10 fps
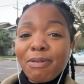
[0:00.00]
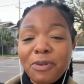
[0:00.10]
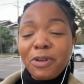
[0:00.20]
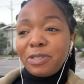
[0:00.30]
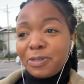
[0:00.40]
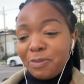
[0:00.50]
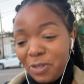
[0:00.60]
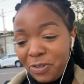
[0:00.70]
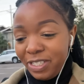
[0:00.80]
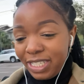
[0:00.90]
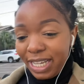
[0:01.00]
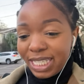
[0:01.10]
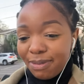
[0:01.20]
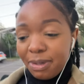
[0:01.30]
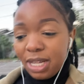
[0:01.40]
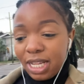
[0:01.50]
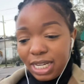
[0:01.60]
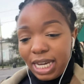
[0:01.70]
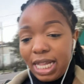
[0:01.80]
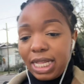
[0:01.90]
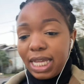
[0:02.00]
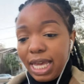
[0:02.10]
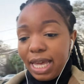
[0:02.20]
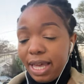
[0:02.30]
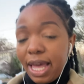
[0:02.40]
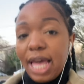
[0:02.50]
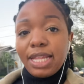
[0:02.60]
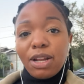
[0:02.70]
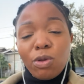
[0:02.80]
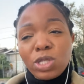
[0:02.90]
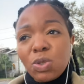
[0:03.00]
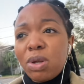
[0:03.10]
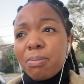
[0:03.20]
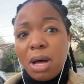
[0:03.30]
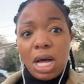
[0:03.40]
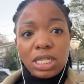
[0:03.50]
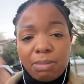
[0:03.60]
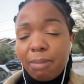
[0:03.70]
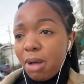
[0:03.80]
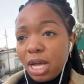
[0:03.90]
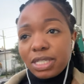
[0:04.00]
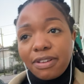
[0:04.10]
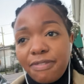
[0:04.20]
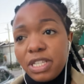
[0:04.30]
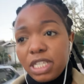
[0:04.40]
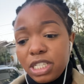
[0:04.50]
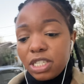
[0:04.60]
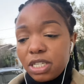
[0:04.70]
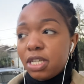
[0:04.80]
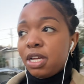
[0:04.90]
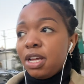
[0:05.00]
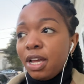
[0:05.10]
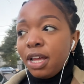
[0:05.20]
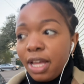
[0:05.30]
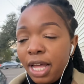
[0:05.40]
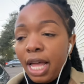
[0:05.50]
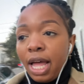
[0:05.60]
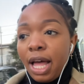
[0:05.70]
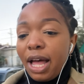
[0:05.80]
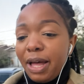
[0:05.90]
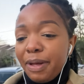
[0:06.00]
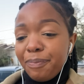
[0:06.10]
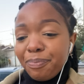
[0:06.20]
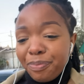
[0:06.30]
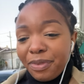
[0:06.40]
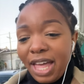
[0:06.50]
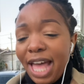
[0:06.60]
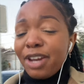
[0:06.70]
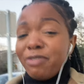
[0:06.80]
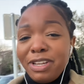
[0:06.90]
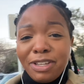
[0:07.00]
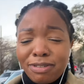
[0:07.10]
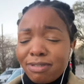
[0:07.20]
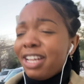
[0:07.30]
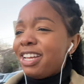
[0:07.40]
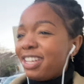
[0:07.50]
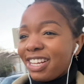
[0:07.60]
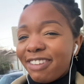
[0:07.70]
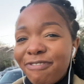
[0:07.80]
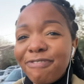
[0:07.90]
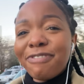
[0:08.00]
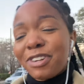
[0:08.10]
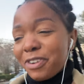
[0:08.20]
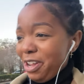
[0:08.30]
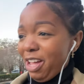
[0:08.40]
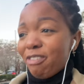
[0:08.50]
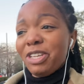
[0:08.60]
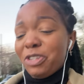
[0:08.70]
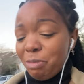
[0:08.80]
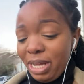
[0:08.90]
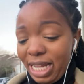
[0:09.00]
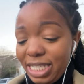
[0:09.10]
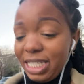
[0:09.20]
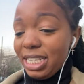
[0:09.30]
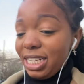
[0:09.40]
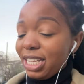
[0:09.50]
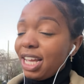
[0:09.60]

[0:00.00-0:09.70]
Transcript: But we're going to Walgreens to get some nail care, and then I also want mask. My mask are finished. I had a really great conversation with my cousin.